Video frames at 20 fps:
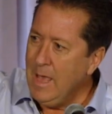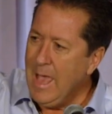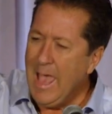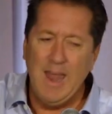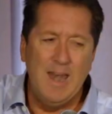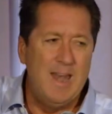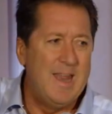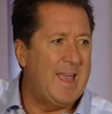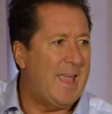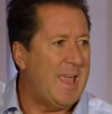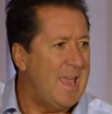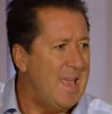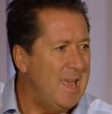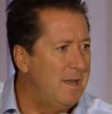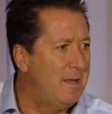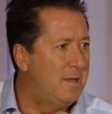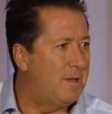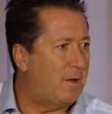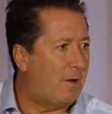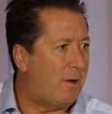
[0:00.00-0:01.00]
and
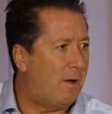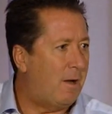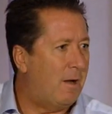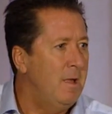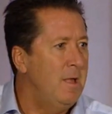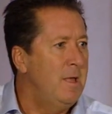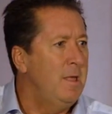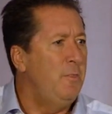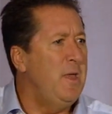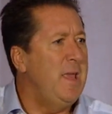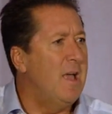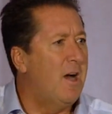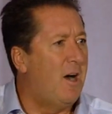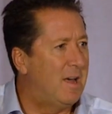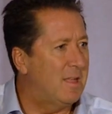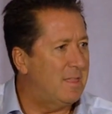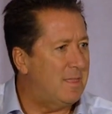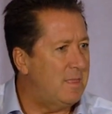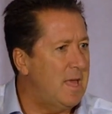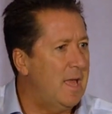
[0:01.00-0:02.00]
hinder the
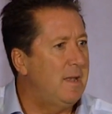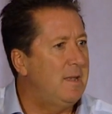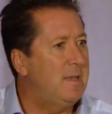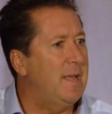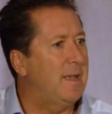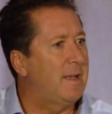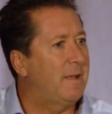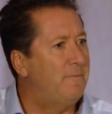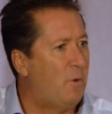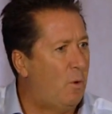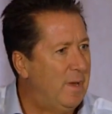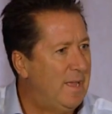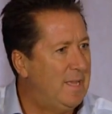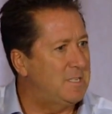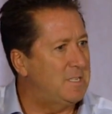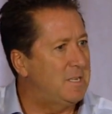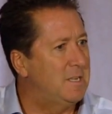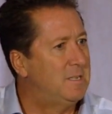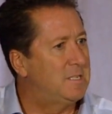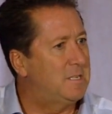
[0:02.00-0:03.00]
authentic
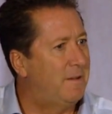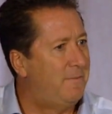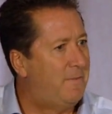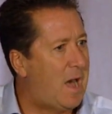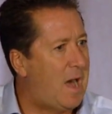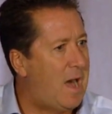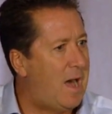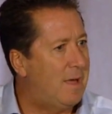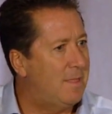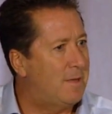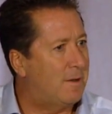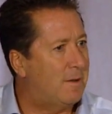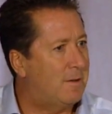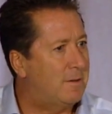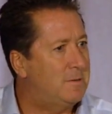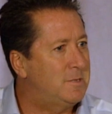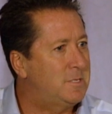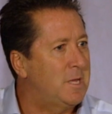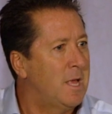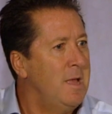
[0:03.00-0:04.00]
voices of
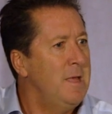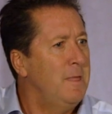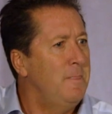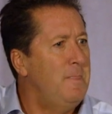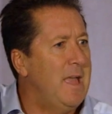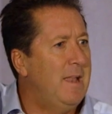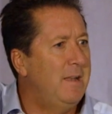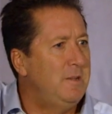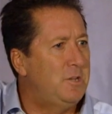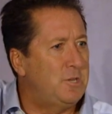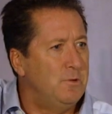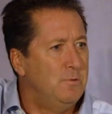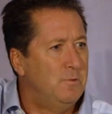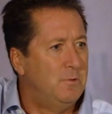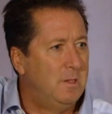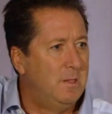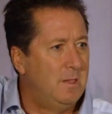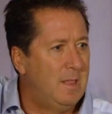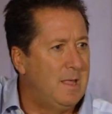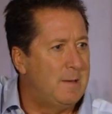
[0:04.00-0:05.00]
others than to
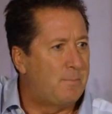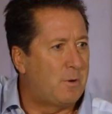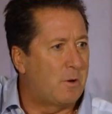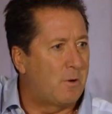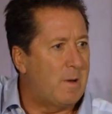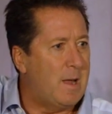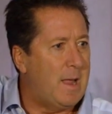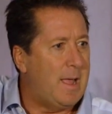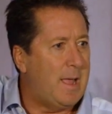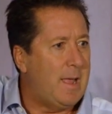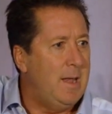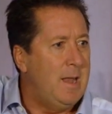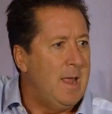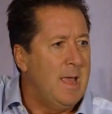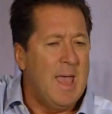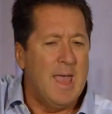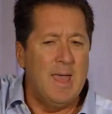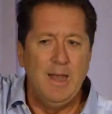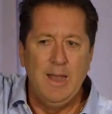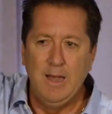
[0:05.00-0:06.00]
liberate
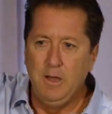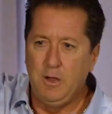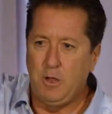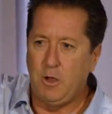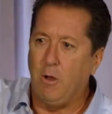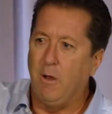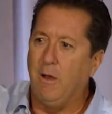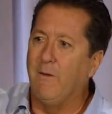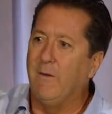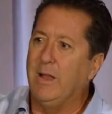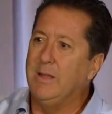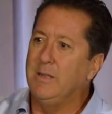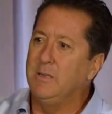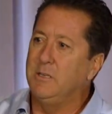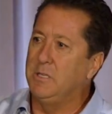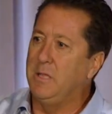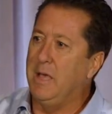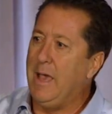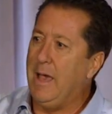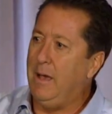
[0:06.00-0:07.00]
and
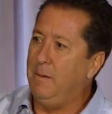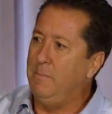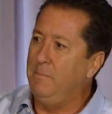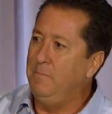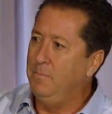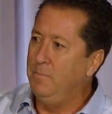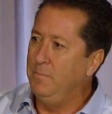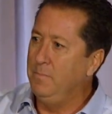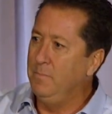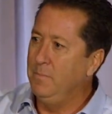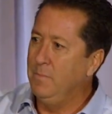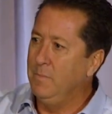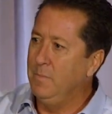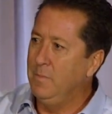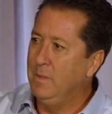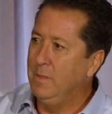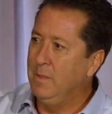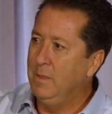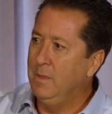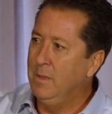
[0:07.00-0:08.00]
encourage them.
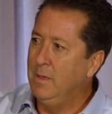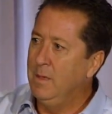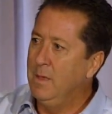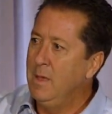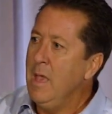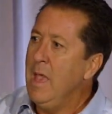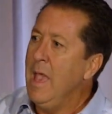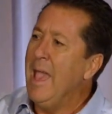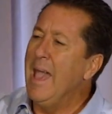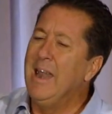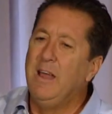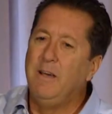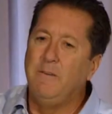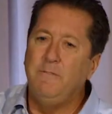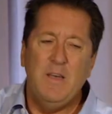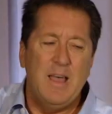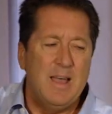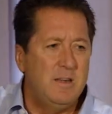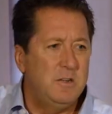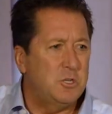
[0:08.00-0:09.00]
And
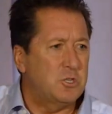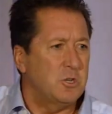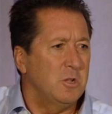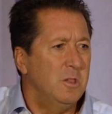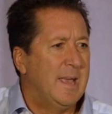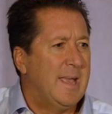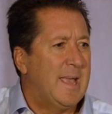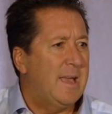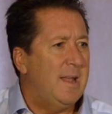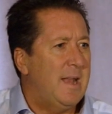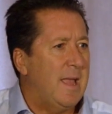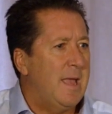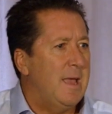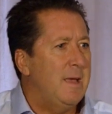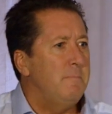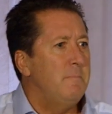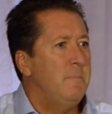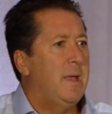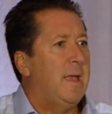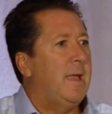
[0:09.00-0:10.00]
eventually it
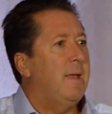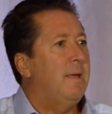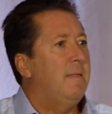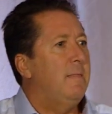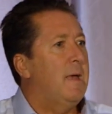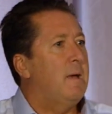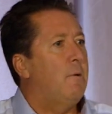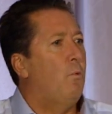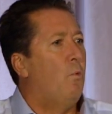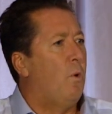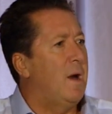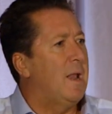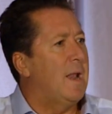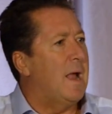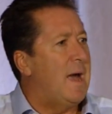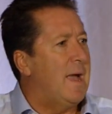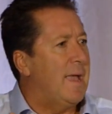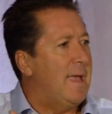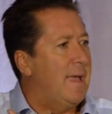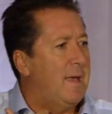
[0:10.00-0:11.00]
hit me that what
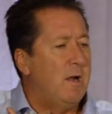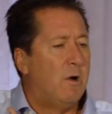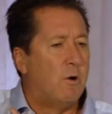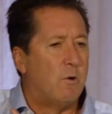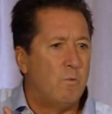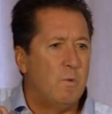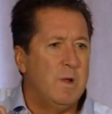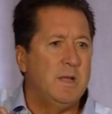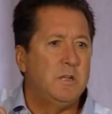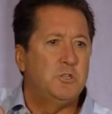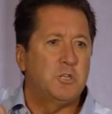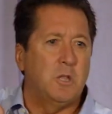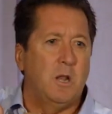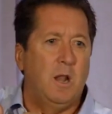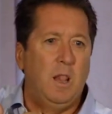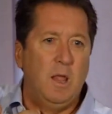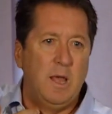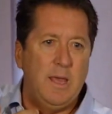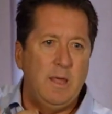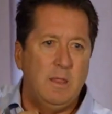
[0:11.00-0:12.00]
I had
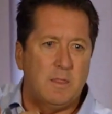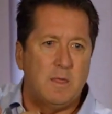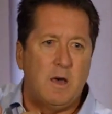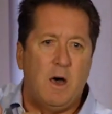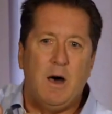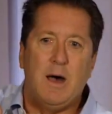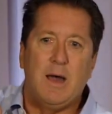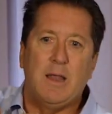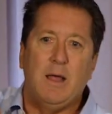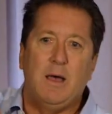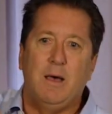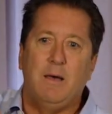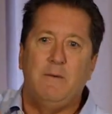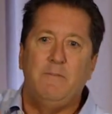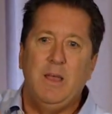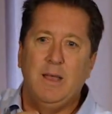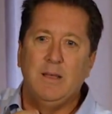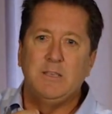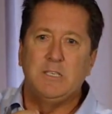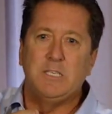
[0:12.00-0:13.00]
originally thought
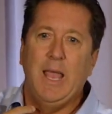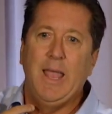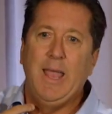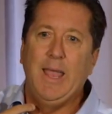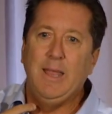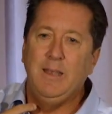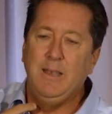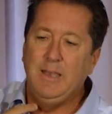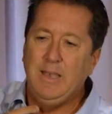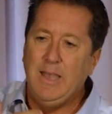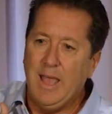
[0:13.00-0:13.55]
of as a